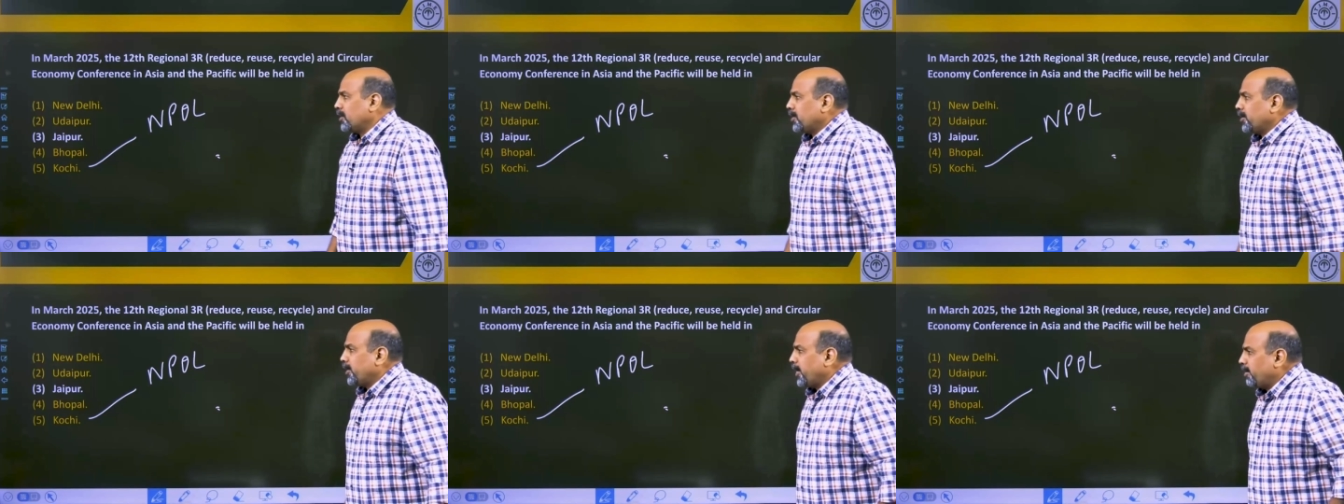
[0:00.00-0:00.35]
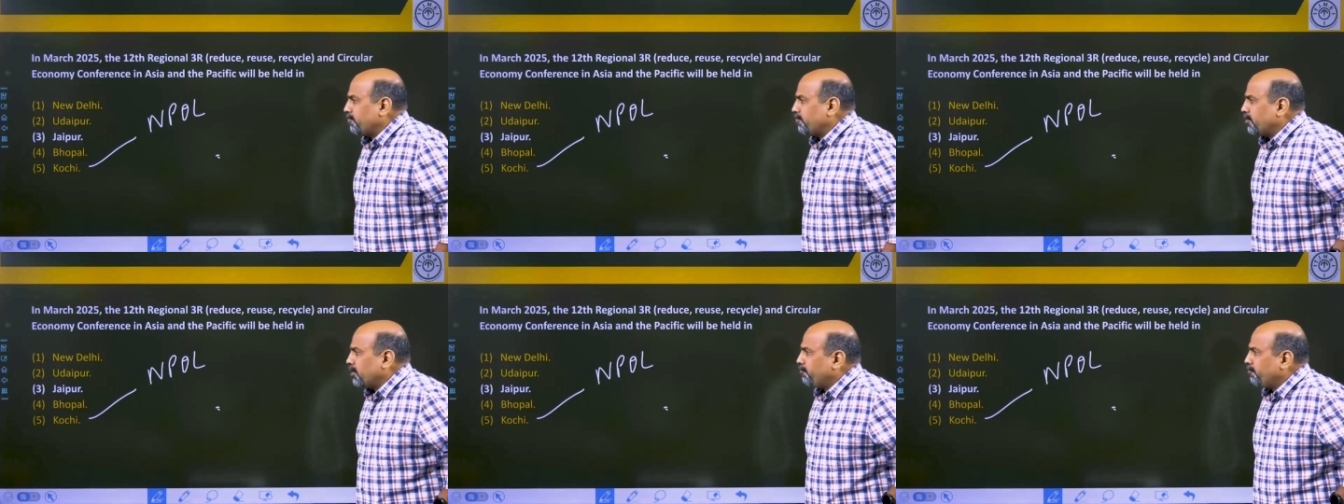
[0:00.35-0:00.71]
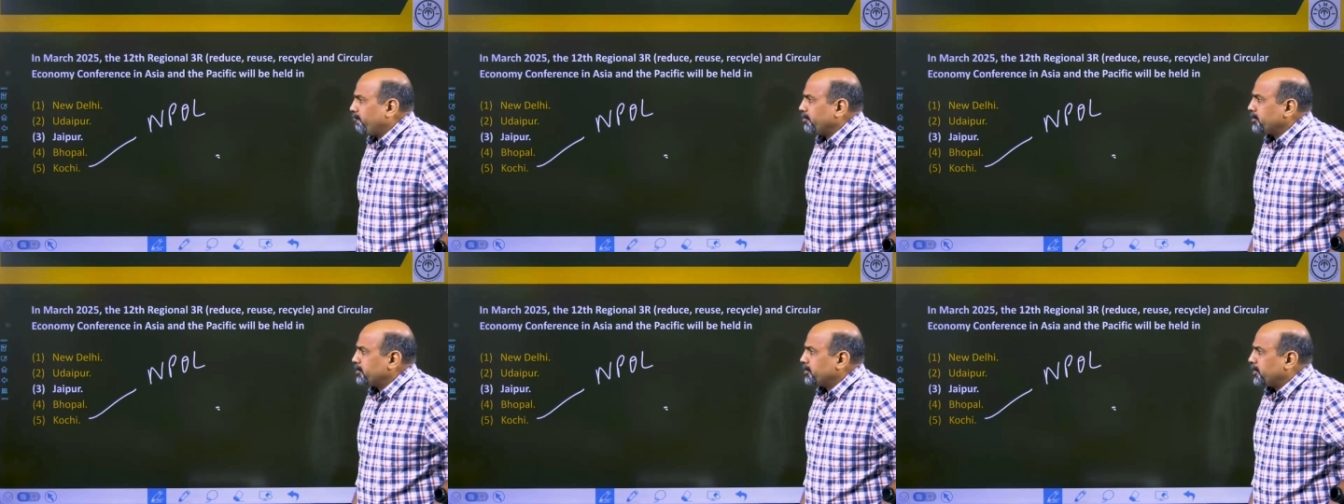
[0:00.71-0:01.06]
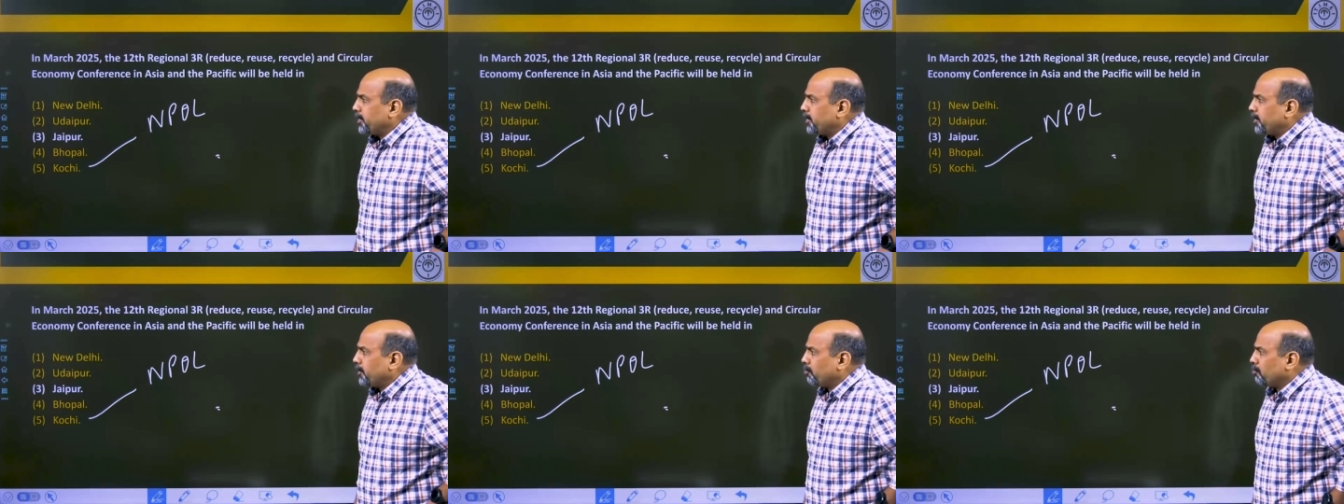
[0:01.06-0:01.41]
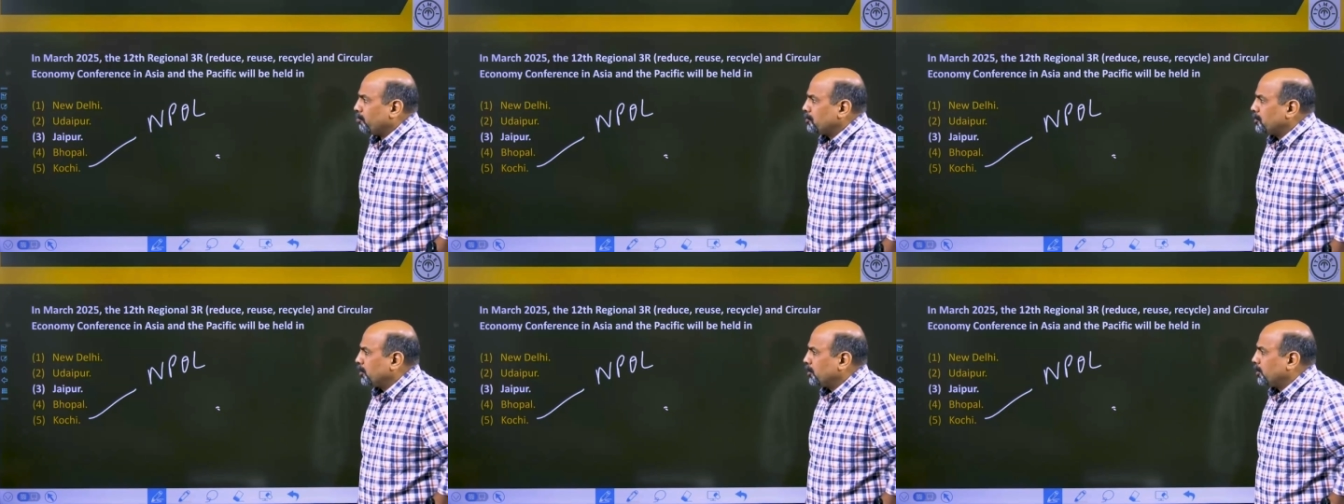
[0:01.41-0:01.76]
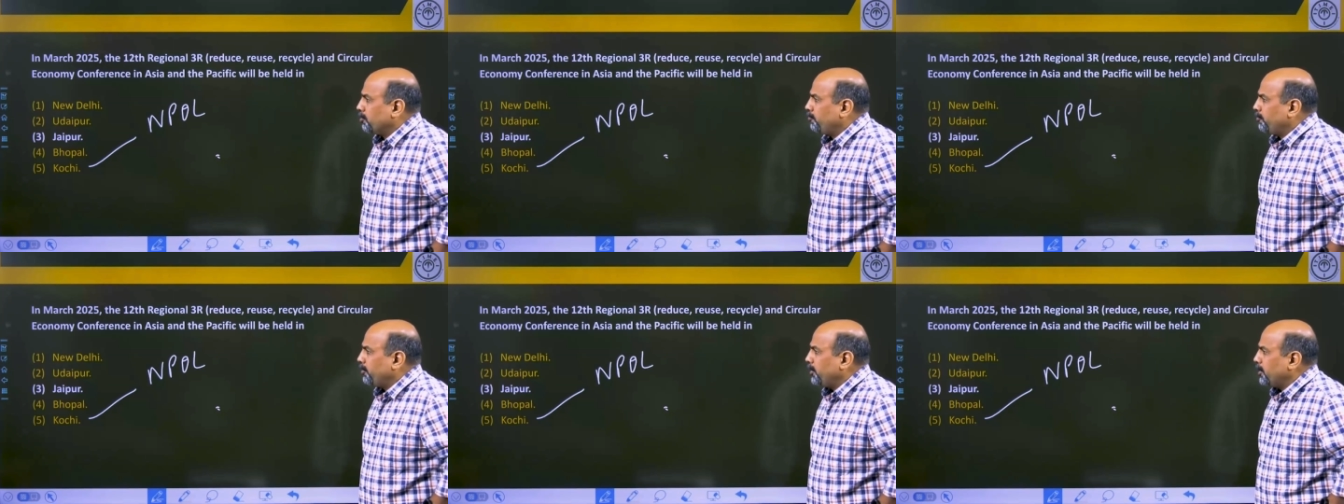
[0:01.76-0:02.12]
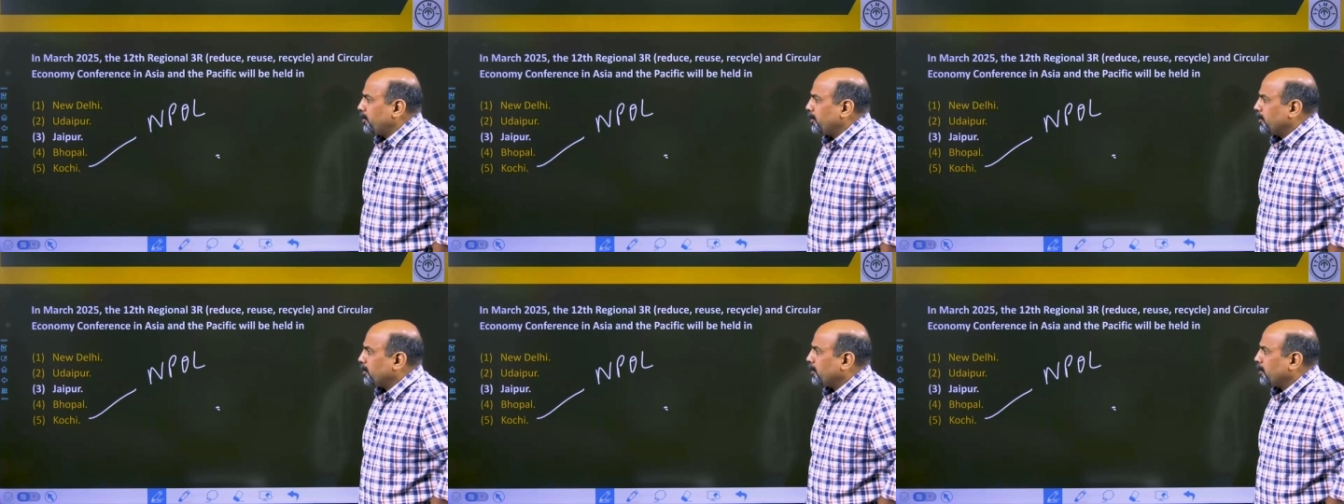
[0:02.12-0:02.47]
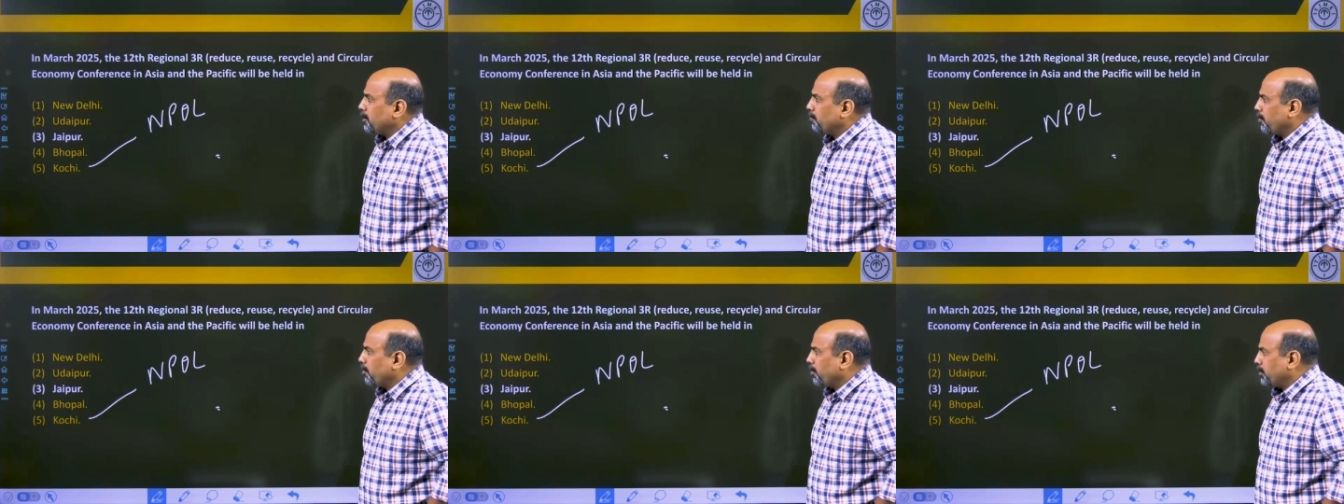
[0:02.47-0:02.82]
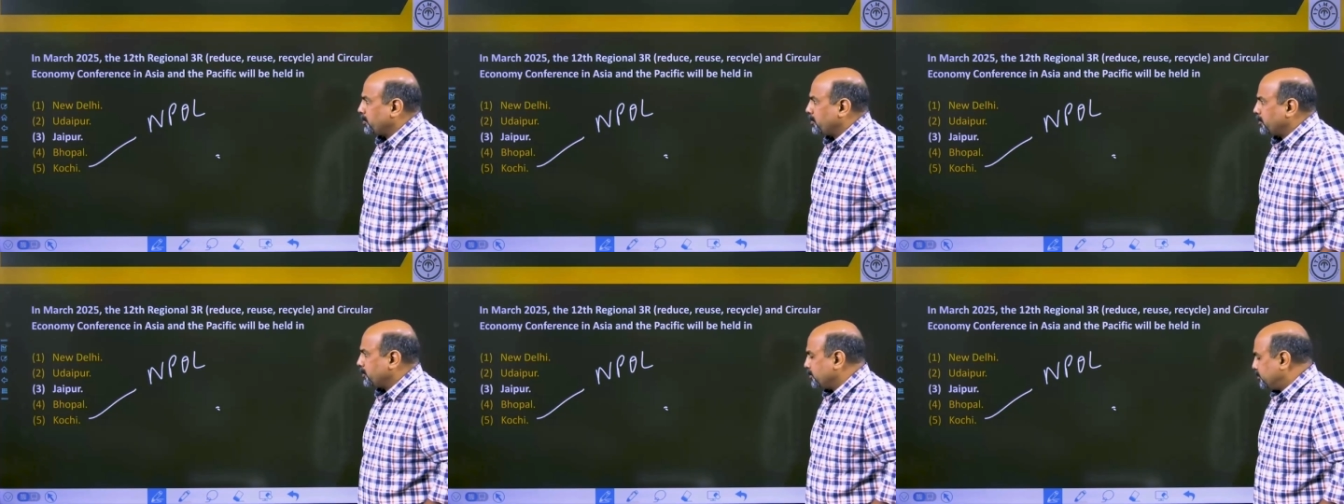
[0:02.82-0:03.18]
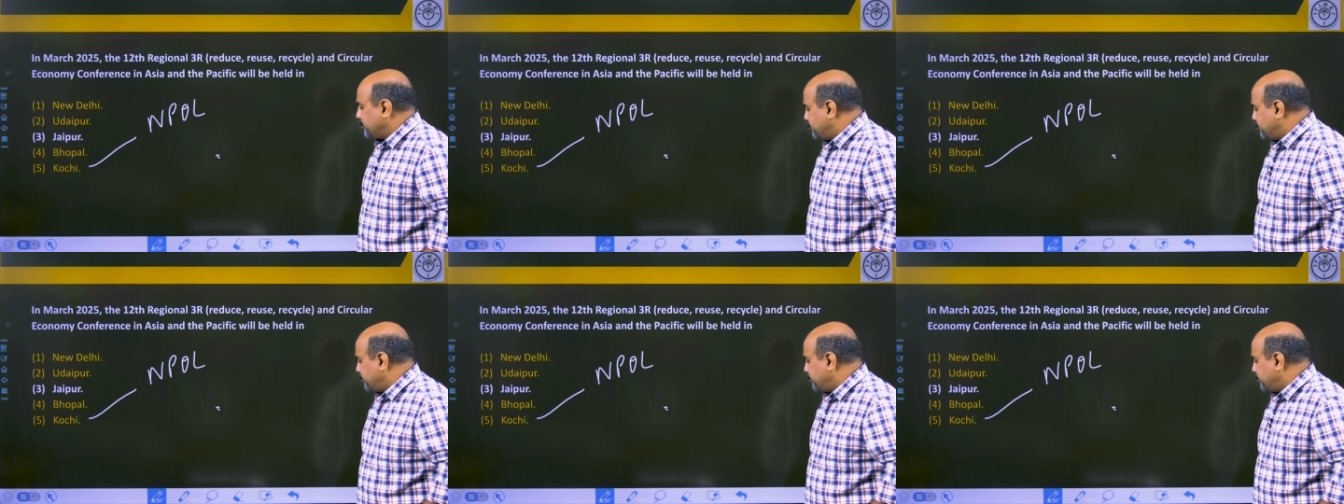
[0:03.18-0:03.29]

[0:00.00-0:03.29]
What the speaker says: Naval Physical and Oceanography Laboratory.